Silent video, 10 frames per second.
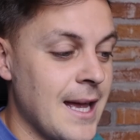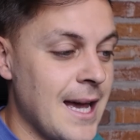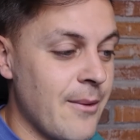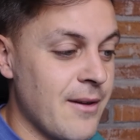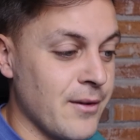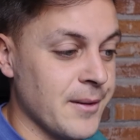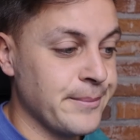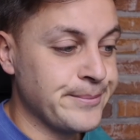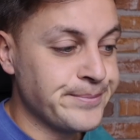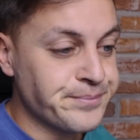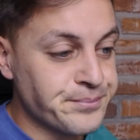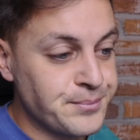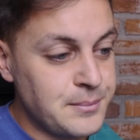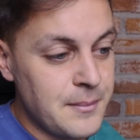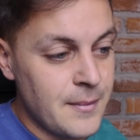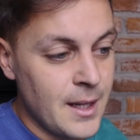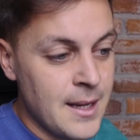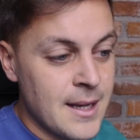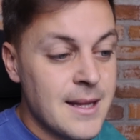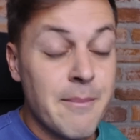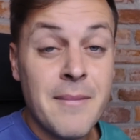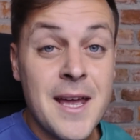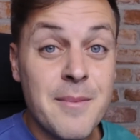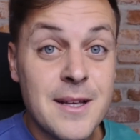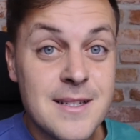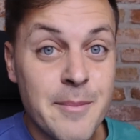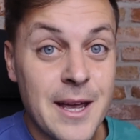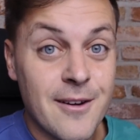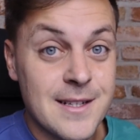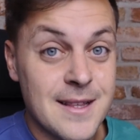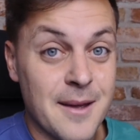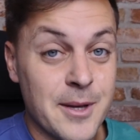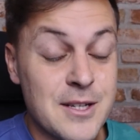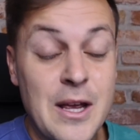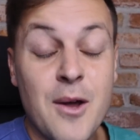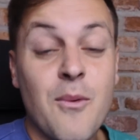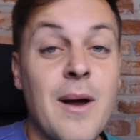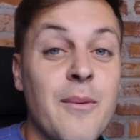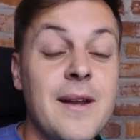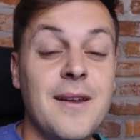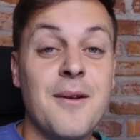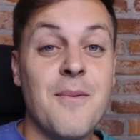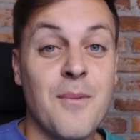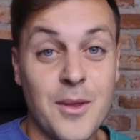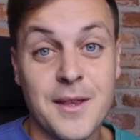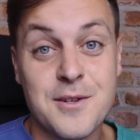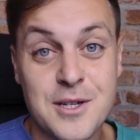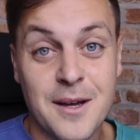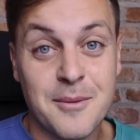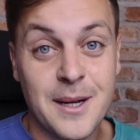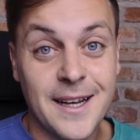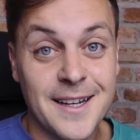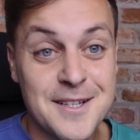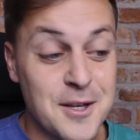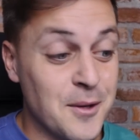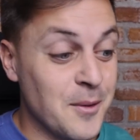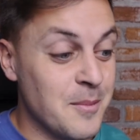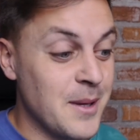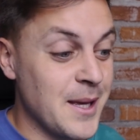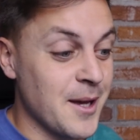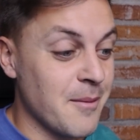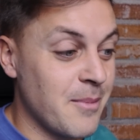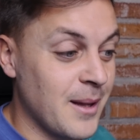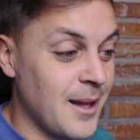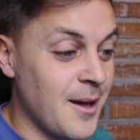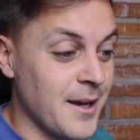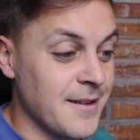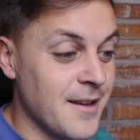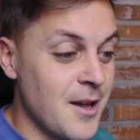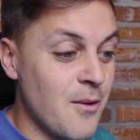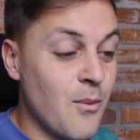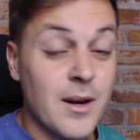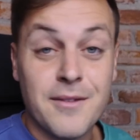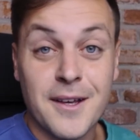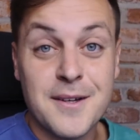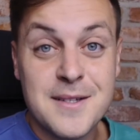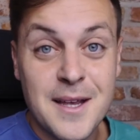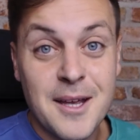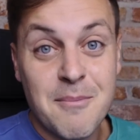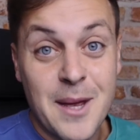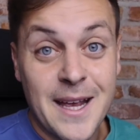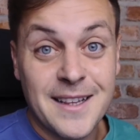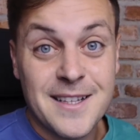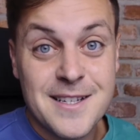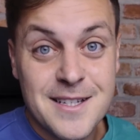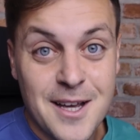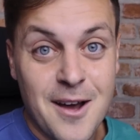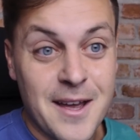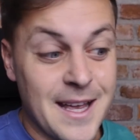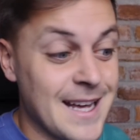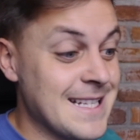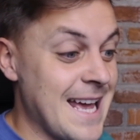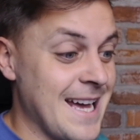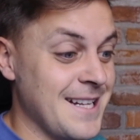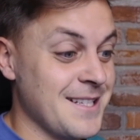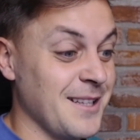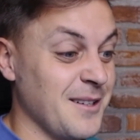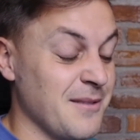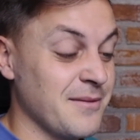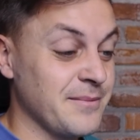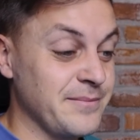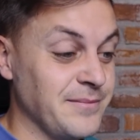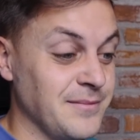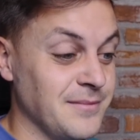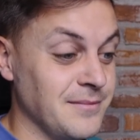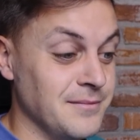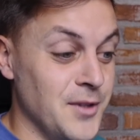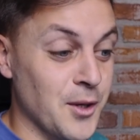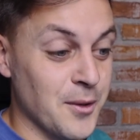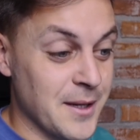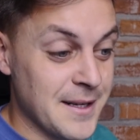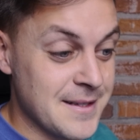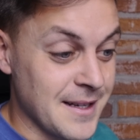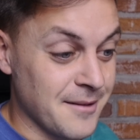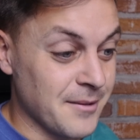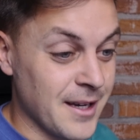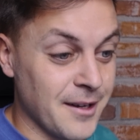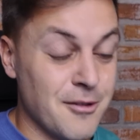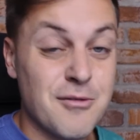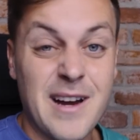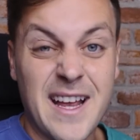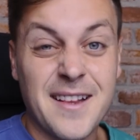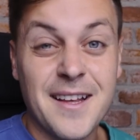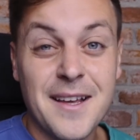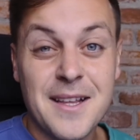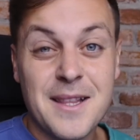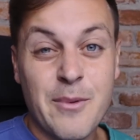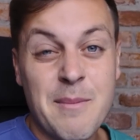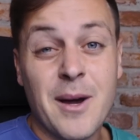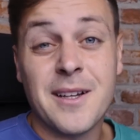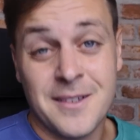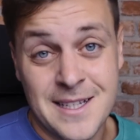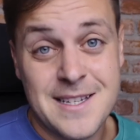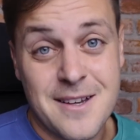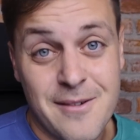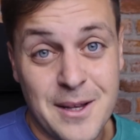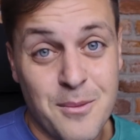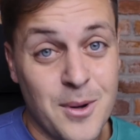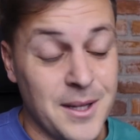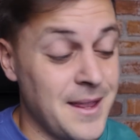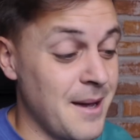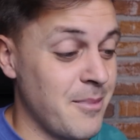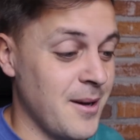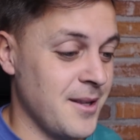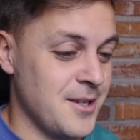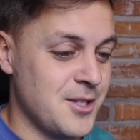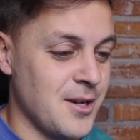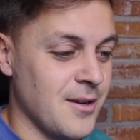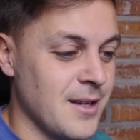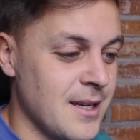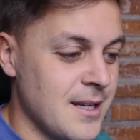However, there may be some areas of the image where we don't want the sharpening to be applied. One of those being the sky, as it adds a lot of noise and grain that we might not necessarily want in that part of the shot.